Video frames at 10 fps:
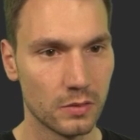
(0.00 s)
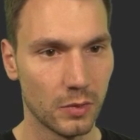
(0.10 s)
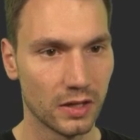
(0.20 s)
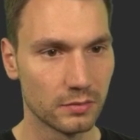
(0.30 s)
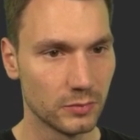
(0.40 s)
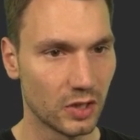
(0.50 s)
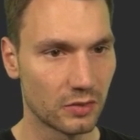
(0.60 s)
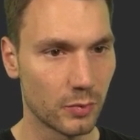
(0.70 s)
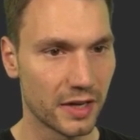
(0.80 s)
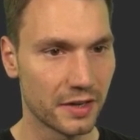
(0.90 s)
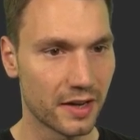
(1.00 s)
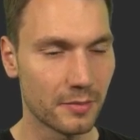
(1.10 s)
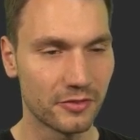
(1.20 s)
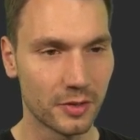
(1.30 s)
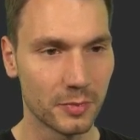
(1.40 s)
well, not where they
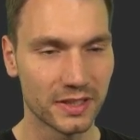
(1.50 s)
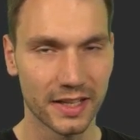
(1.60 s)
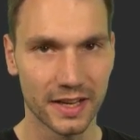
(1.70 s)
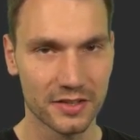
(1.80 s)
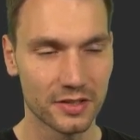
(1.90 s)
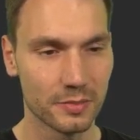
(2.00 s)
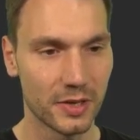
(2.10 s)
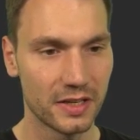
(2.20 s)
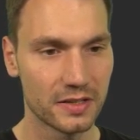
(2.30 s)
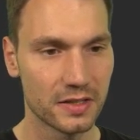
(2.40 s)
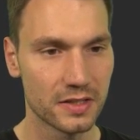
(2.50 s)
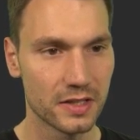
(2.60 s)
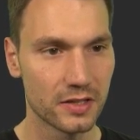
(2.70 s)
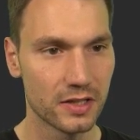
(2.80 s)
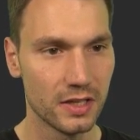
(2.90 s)
come from, but the actual dependencies
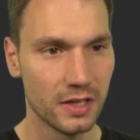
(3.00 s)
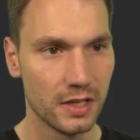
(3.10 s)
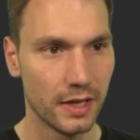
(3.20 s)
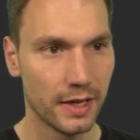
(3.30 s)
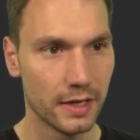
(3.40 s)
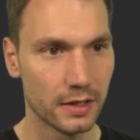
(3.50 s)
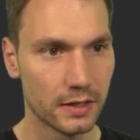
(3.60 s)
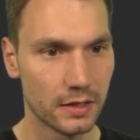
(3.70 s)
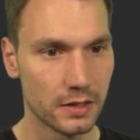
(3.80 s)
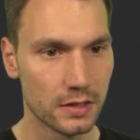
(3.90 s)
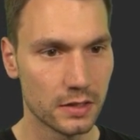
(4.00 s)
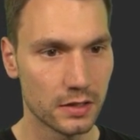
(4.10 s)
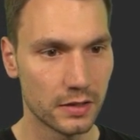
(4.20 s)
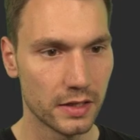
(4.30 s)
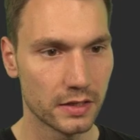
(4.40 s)
here. And
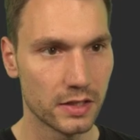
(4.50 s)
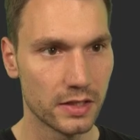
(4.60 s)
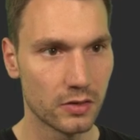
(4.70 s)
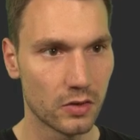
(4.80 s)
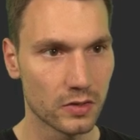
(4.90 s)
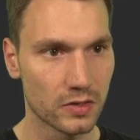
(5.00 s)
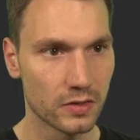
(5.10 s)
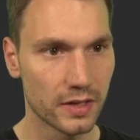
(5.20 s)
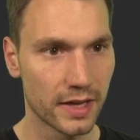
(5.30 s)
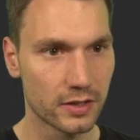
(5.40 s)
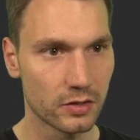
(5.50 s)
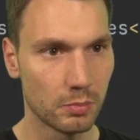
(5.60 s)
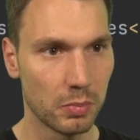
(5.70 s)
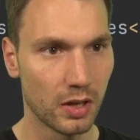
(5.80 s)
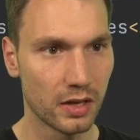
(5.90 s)
then here also the actual
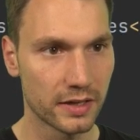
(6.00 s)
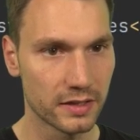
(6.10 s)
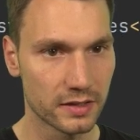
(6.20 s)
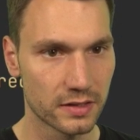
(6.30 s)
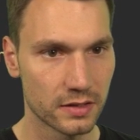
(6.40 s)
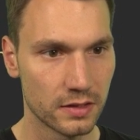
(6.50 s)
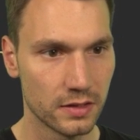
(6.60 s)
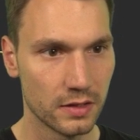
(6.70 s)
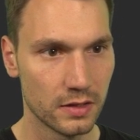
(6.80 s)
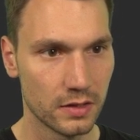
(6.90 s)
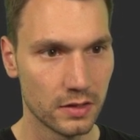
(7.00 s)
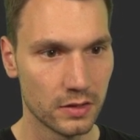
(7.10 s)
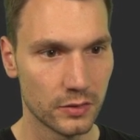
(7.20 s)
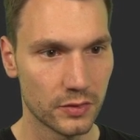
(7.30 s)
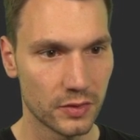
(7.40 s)
plugins.
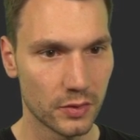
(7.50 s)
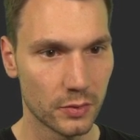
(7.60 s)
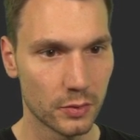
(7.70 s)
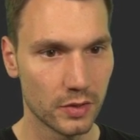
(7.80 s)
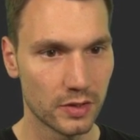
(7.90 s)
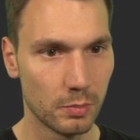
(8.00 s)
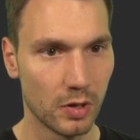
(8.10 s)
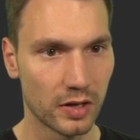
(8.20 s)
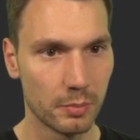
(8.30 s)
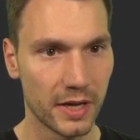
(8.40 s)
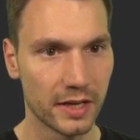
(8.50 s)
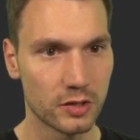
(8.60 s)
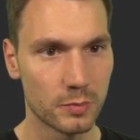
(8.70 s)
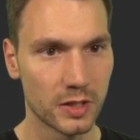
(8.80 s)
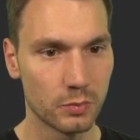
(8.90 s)
So the plugin
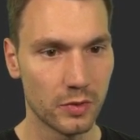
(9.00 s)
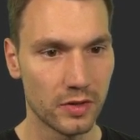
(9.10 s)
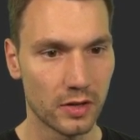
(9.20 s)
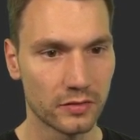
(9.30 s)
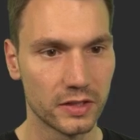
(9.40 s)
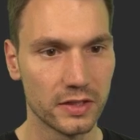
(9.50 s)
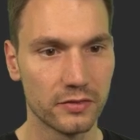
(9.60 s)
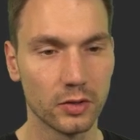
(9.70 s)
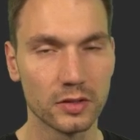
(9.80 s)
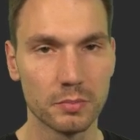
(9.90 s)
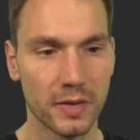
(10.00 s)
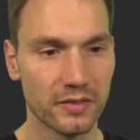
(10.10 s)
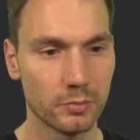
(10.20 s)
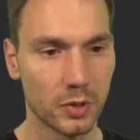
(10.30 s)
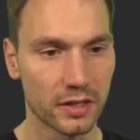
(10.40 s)
management with all of the default
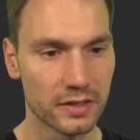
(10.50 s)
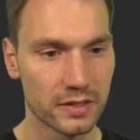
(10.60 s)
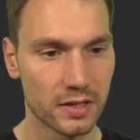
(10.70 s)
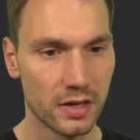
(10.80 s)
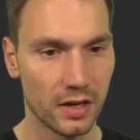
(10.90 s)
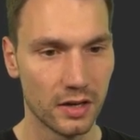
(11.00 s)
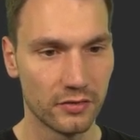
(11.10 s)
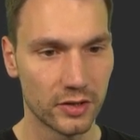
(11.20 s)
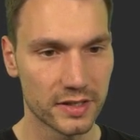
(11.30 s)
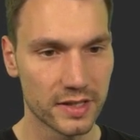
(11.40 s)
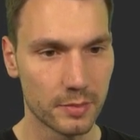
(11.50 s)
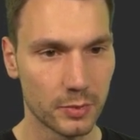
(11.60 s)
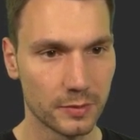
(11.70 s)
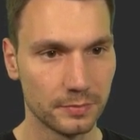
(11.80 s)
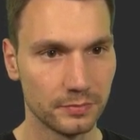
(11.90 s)
Maven plugins, for example.